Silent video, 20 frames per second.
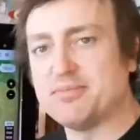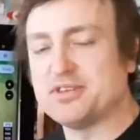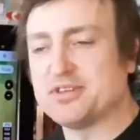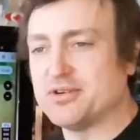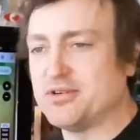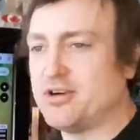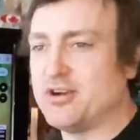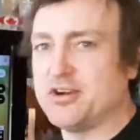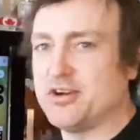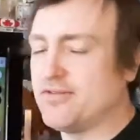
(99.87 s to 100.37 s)

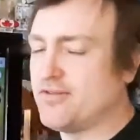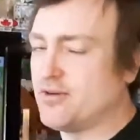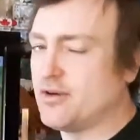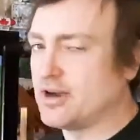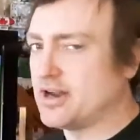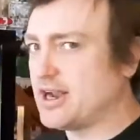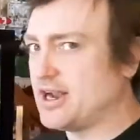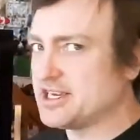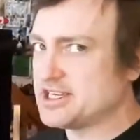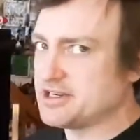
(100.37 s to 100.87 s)
So all your
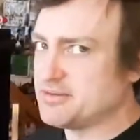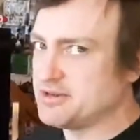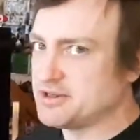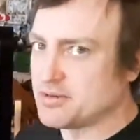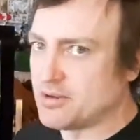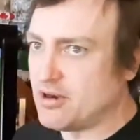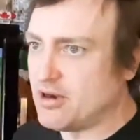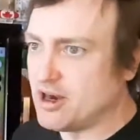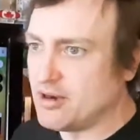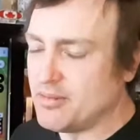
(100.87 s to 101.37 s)
forecaster was
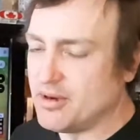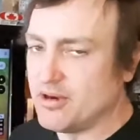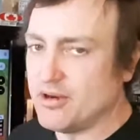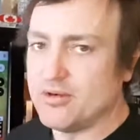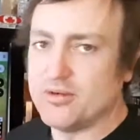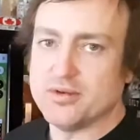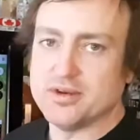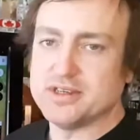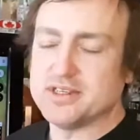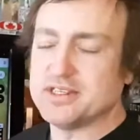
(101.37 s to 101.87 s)
wrong
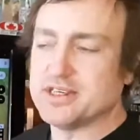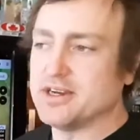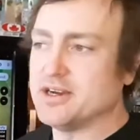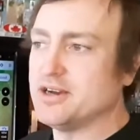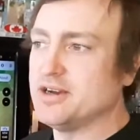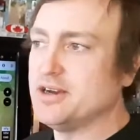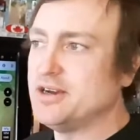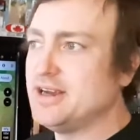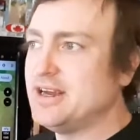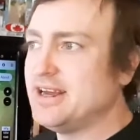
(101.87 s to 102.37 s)
about was
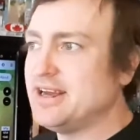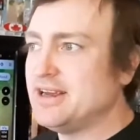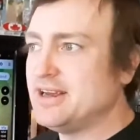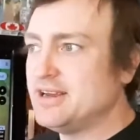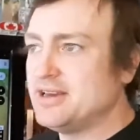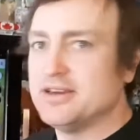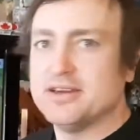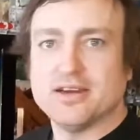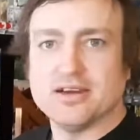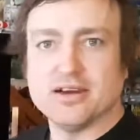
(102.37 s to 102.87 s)
uh,
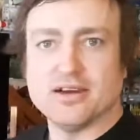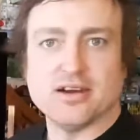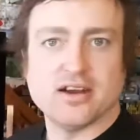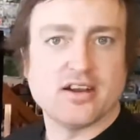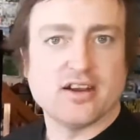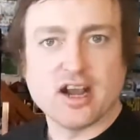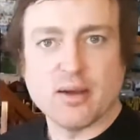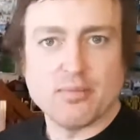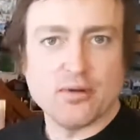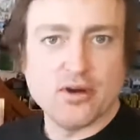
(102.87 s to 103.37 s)
a
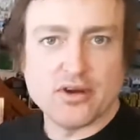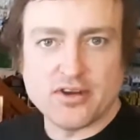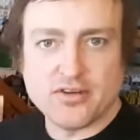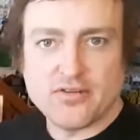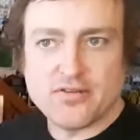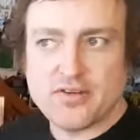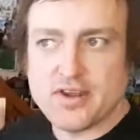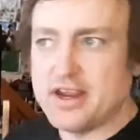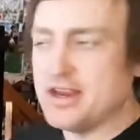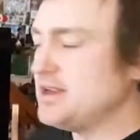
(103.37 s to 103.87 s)
couple hundred
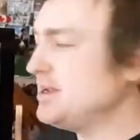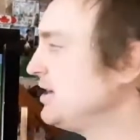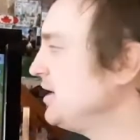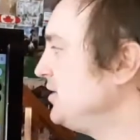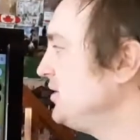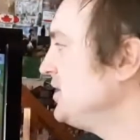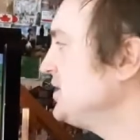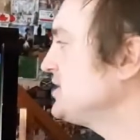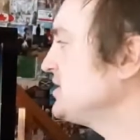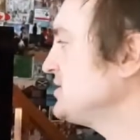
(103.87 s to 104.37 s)
feet.
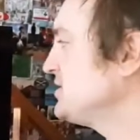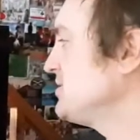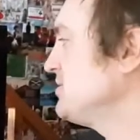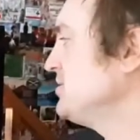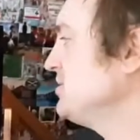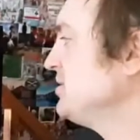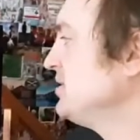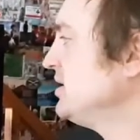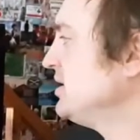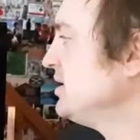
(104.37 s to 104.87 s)
In this,
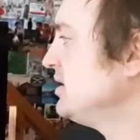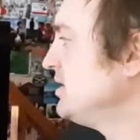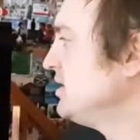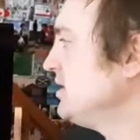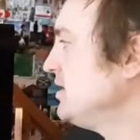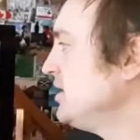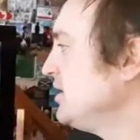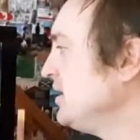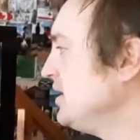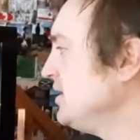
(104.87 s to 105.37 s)

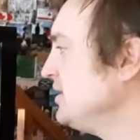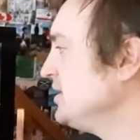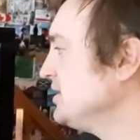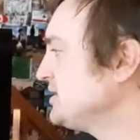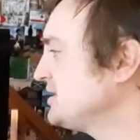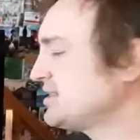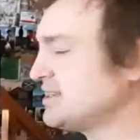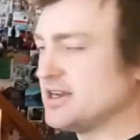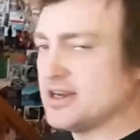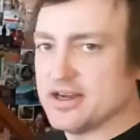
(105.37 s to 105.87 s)
in
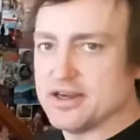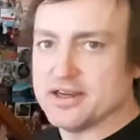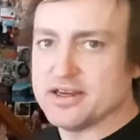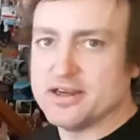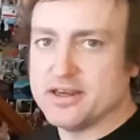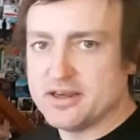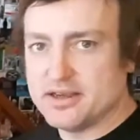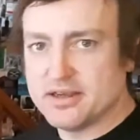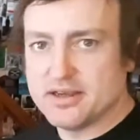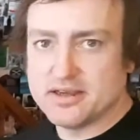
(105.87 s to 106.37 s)
this uh,
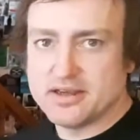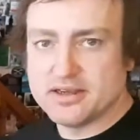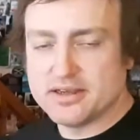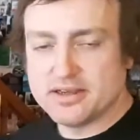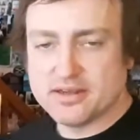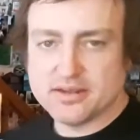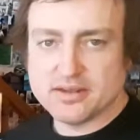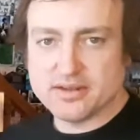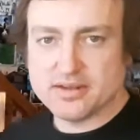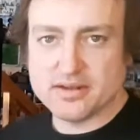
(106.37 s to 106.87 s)

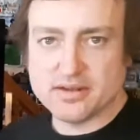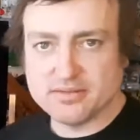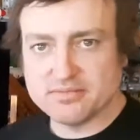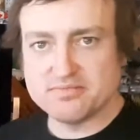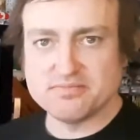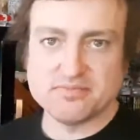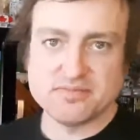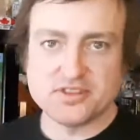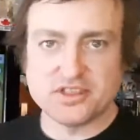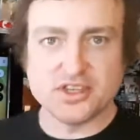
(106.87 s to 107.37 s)

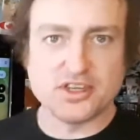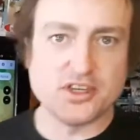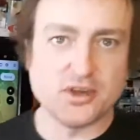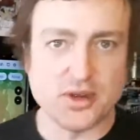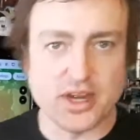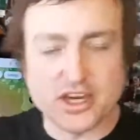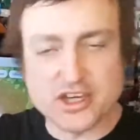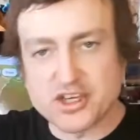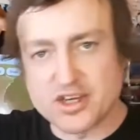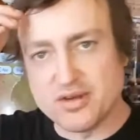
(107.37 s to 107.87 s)

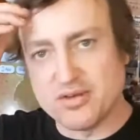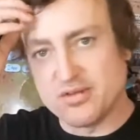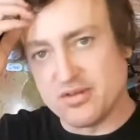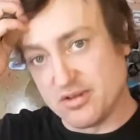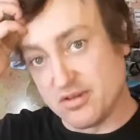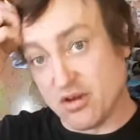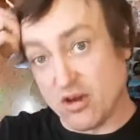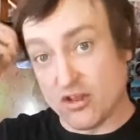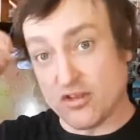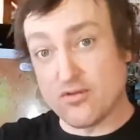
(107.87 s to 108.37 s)
situation,
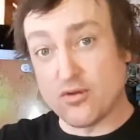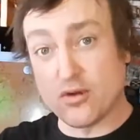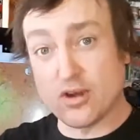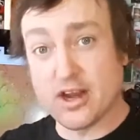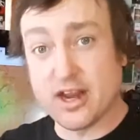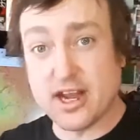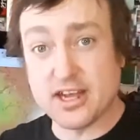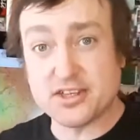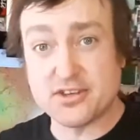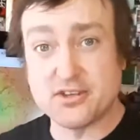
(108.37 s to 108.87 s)
all the
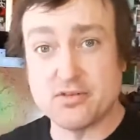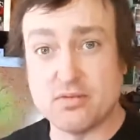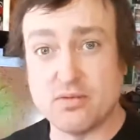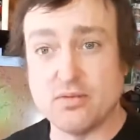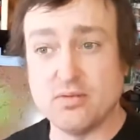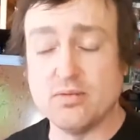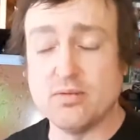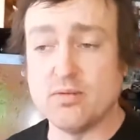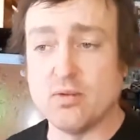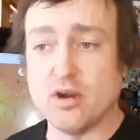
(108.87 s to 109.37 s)
forecasters were
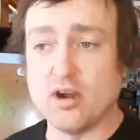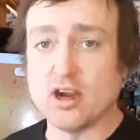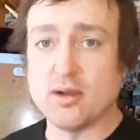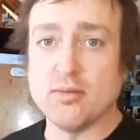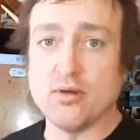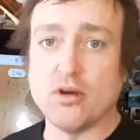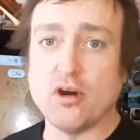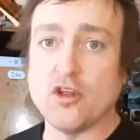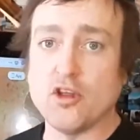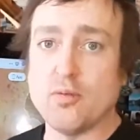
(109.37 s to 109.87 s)
wrong
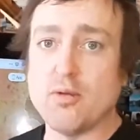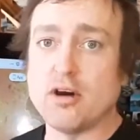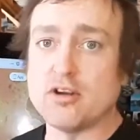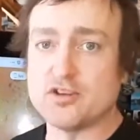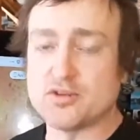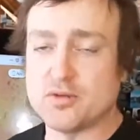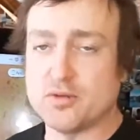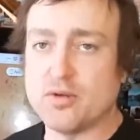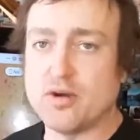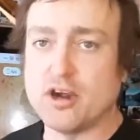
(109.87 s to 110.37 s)
about, all the
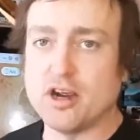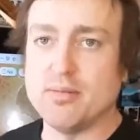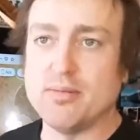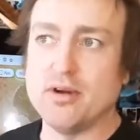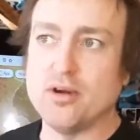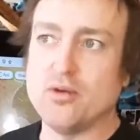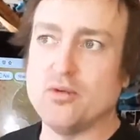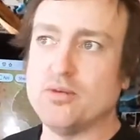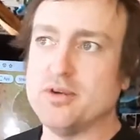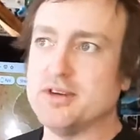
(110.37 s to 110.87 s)
models were wrong
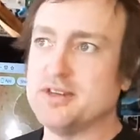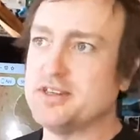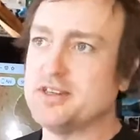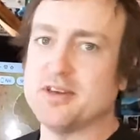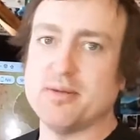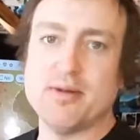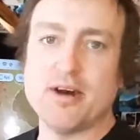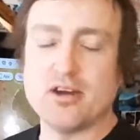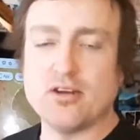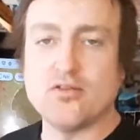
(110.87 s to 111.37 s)
about was
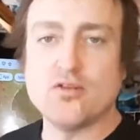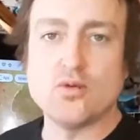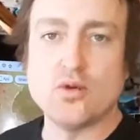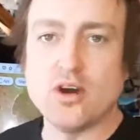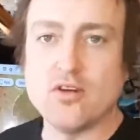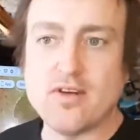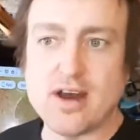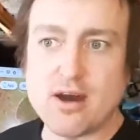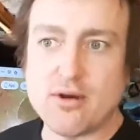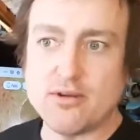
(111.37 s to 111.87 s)
a matter of
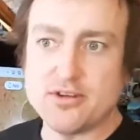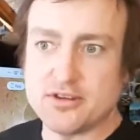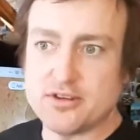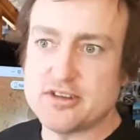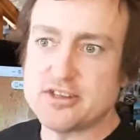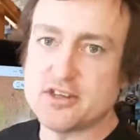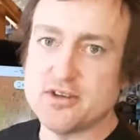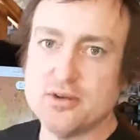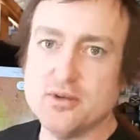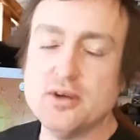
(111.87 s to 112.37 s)
12 hours or
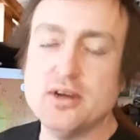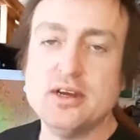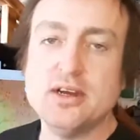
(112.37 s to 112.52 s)
so.